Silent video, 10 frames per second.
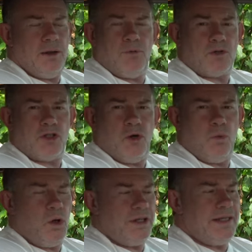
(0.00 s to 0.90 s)
I'm not sure
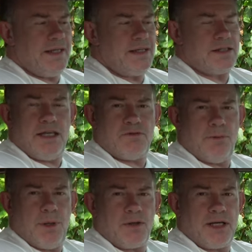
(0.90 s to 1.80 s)
what years these
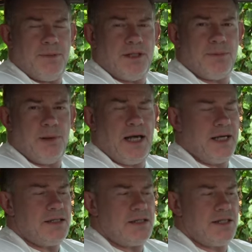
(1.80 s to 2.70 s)
remote came into
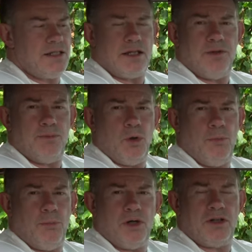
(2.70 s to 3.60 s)
place. This is a
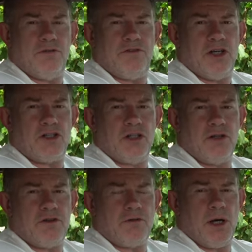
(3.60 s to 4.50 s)
more modern version
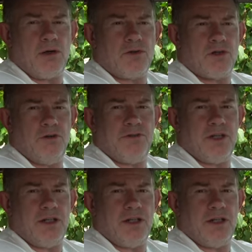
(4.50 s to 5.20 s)
of the remote control for the